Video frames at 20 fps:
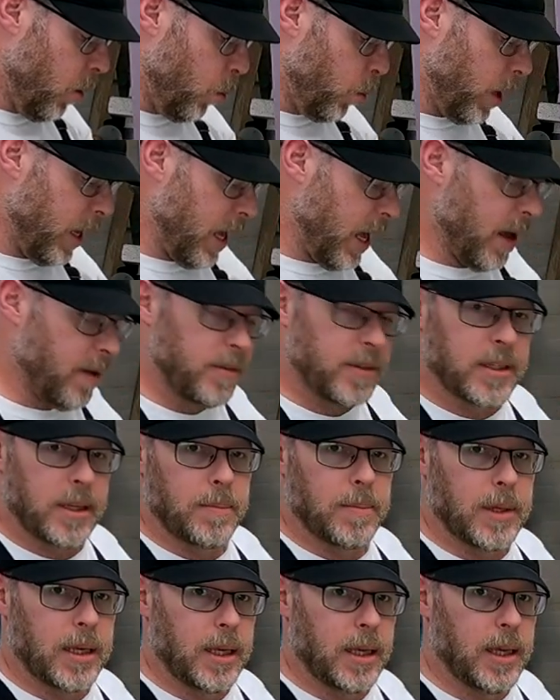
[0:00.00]
we have
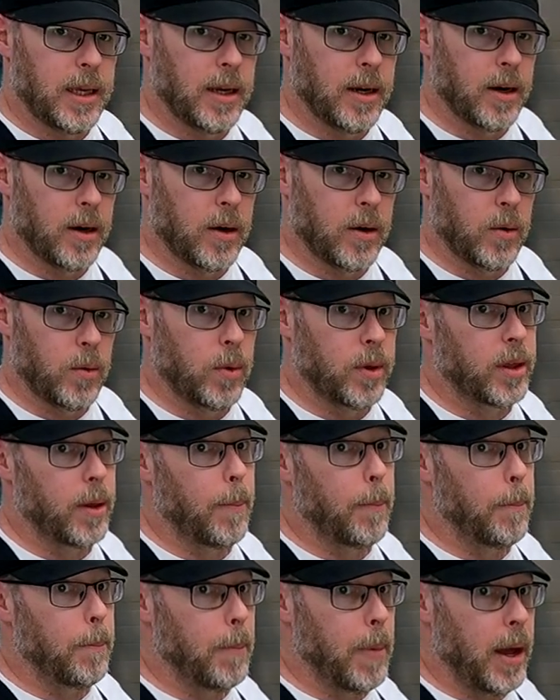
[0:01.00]
something here with a
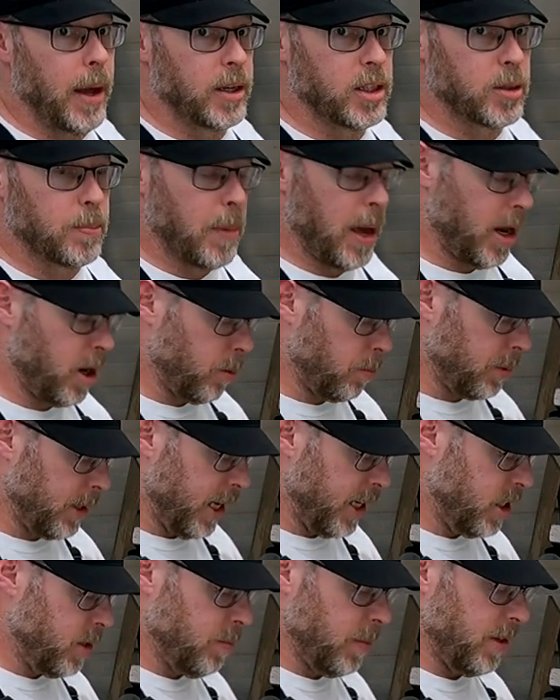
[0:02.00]
much better
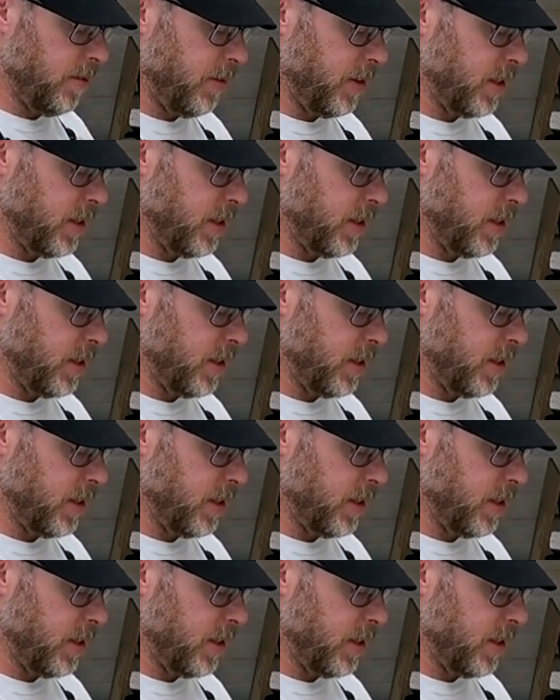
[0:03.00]
placement